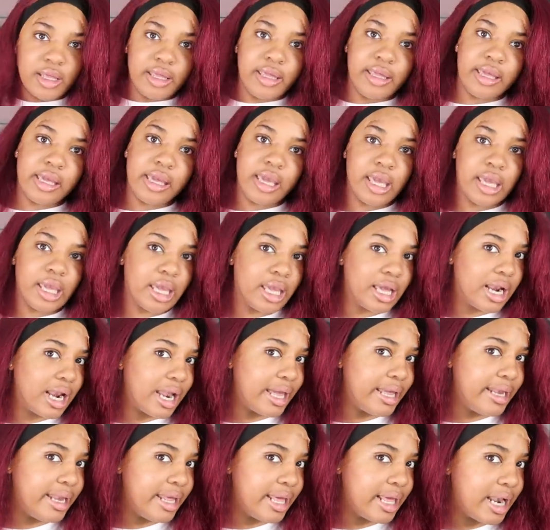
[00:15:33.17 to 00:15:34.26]
Yeah,
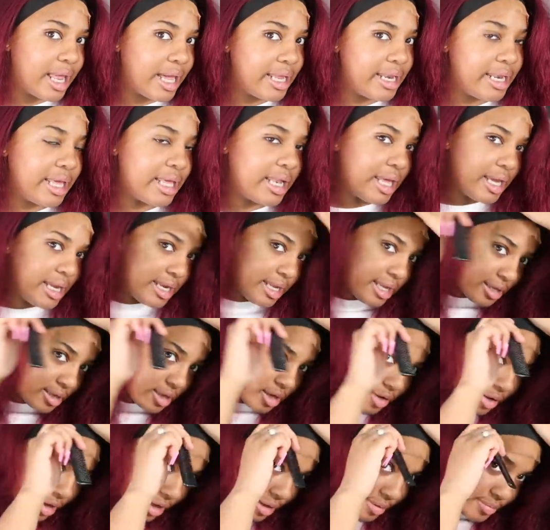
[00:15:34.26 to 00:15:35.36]
like that.
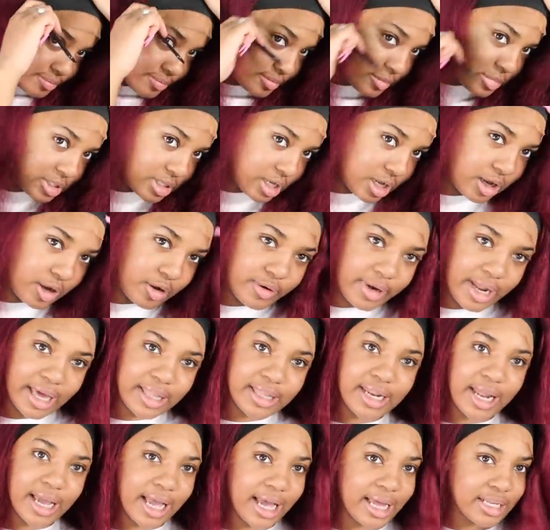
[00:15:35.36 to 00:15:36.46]
Okay, so now
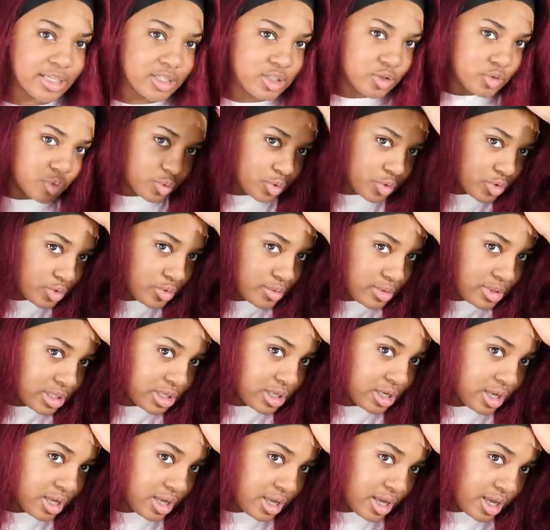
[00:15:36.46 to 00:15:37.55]
that I got it swooped,
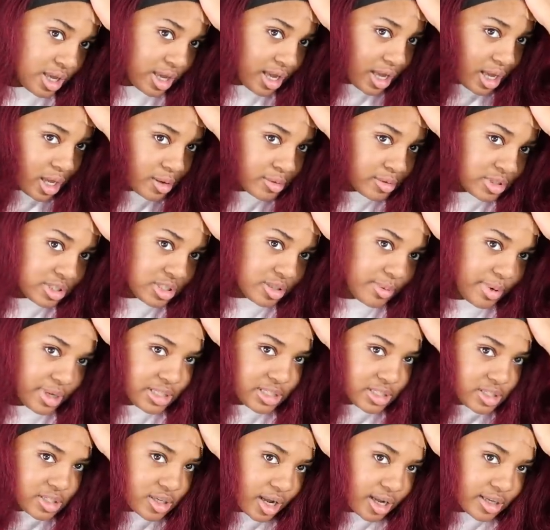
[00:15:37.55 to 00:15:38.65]
I'm just about
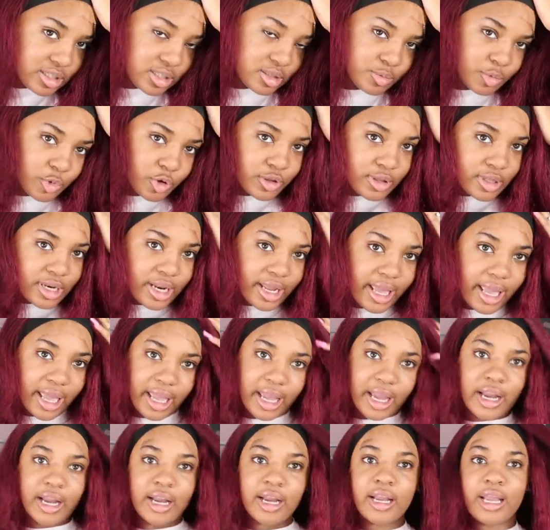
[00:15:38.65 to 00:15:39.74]
to start smoothing the
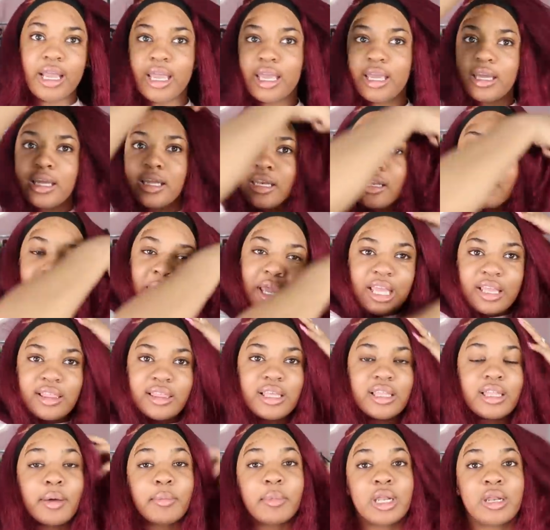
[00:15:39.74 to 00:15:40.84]
hair, and the main
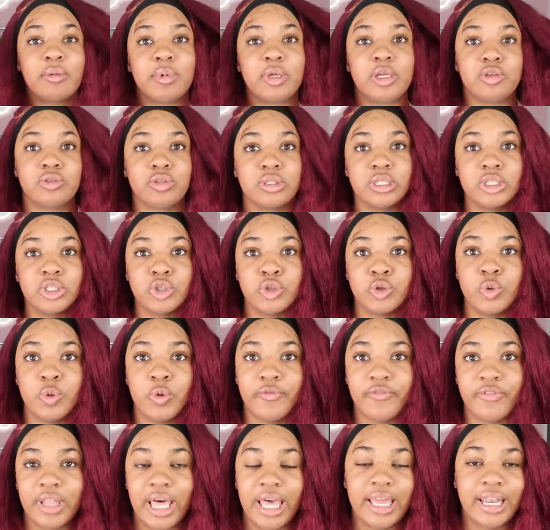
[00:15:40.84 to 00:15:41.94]
thing I'm gonna be using to
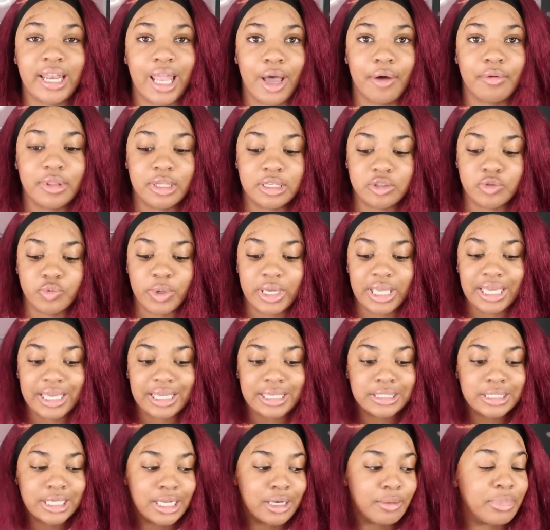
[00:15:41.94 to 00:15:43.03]
flatten out this wig
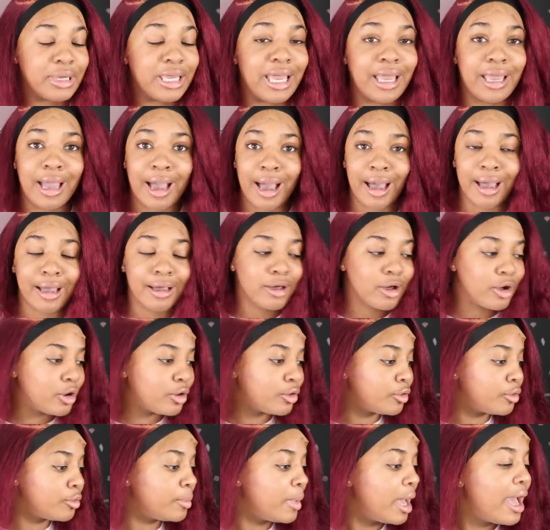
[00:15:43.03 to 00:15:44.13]
is gonna be a hot
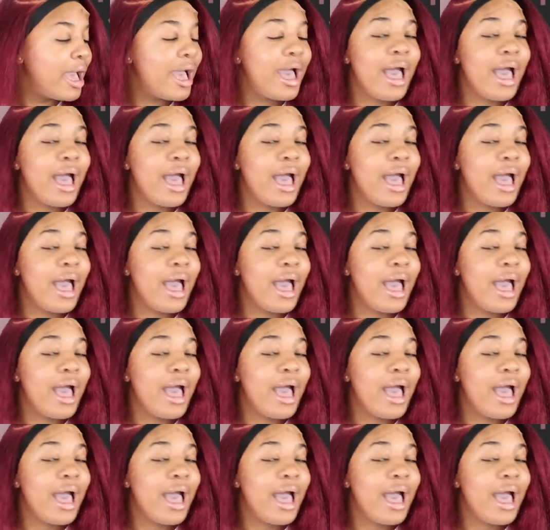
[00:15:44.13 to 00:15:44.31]
comb.